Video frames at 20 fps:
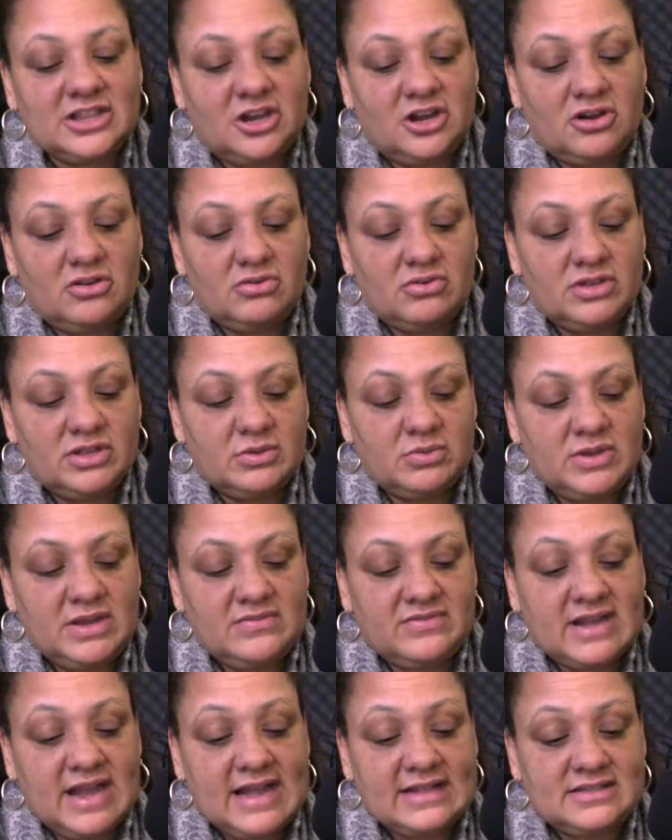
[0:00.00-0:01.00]
though, that
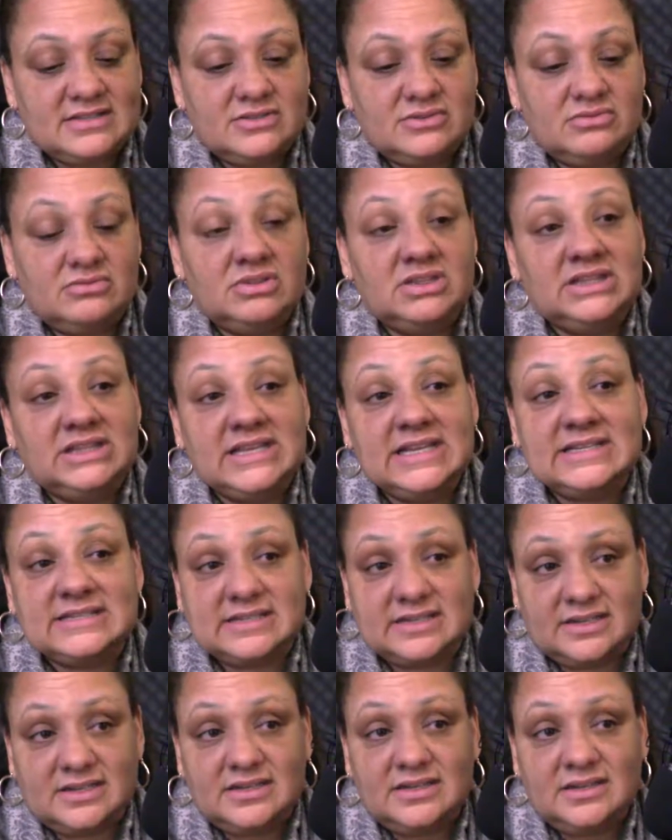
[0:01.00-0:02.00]
we've got to
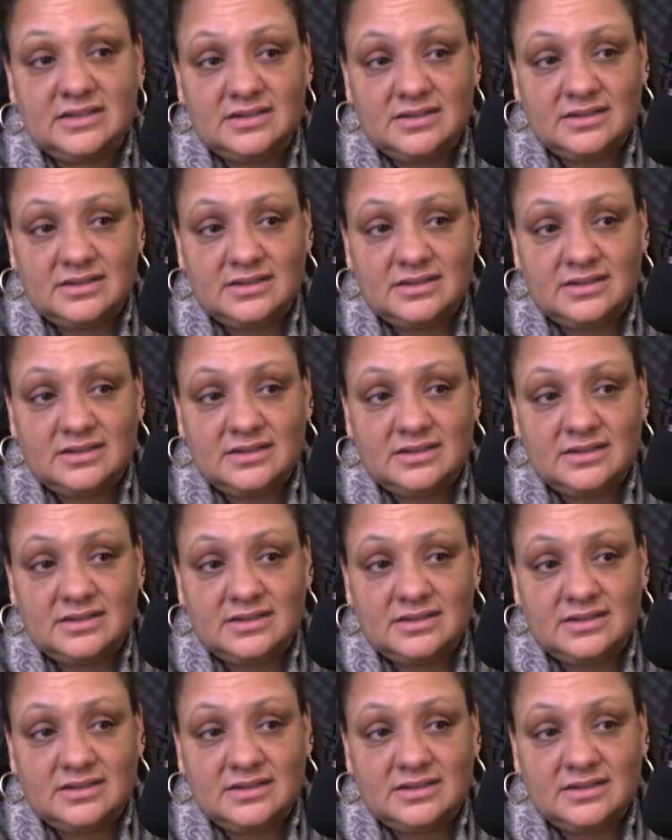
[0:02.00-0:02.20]
listen,